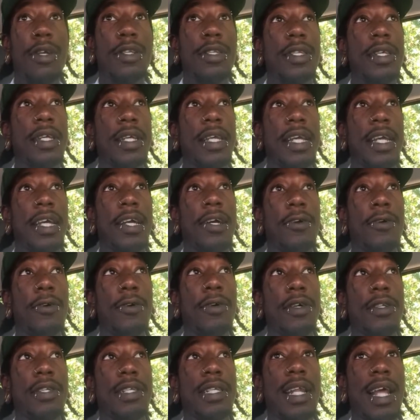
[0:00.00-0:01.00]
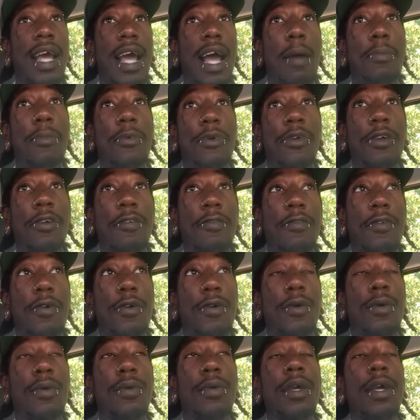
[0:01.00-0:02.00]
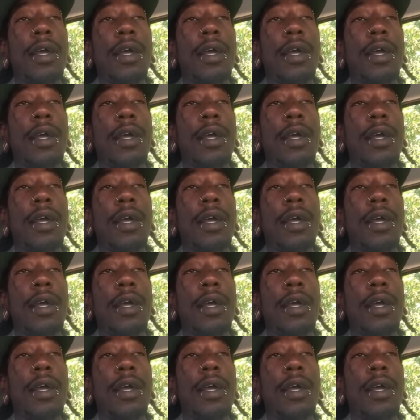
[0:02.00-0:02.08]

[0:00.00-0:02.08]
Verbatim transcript: to get on to the app on your phone,